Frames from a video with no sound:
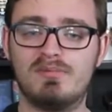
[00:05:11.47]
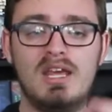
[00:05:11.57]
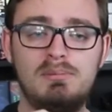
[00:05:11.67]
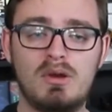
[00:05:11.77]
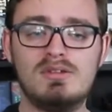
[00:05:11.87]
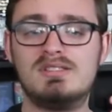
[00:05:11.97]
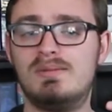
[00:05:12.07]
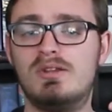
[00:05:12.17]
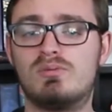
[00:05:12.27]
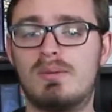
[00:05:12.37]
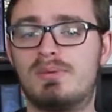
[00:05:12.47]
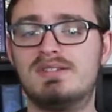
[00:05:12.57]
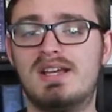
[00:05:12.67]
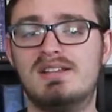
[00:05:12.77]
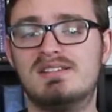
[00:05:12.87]
Hippos seem to
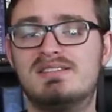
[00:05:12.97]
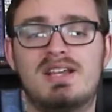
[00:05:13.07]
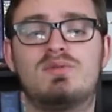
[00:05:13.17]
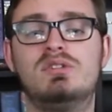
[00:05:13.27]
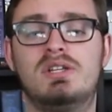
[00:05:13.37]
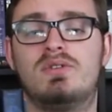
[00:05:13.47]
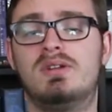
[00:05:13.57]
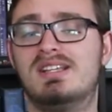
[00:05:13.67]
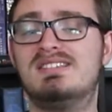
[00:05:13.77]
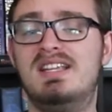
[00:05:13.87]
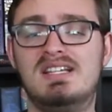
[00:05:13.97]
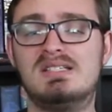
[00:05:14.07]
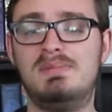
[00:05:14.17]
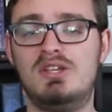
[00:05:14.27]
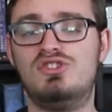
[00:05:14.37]
represent several different extinct
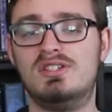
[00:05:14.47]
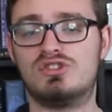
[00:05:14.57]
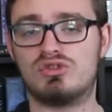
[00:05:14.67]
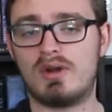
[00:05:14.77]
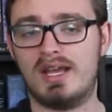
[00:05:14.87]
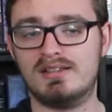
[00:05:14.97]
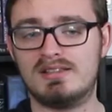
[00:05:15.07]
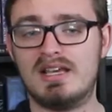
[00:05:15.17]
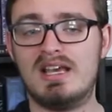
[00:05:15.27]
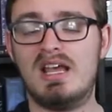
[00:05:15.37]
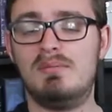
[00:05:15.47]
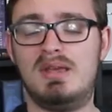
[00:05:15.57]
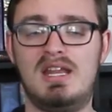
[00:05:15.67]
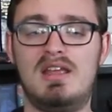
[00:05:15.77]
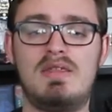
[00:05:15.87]
species traits,
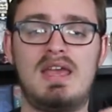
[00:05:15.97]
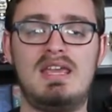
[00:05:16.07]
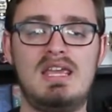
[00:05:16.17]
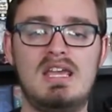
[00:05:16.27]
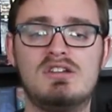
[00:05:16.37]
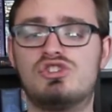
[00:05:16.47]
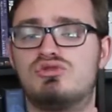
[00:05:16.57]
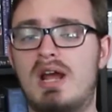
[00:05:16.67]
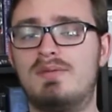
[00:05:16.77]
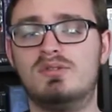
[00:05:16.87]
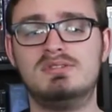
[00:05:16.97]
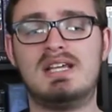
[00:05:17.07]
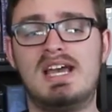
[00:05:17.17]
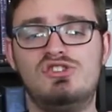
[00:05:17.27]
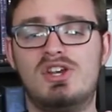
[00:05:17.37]
meaning they eat, travel,
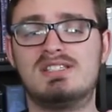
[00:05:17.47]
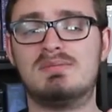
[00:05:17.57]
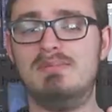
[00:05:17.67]
digest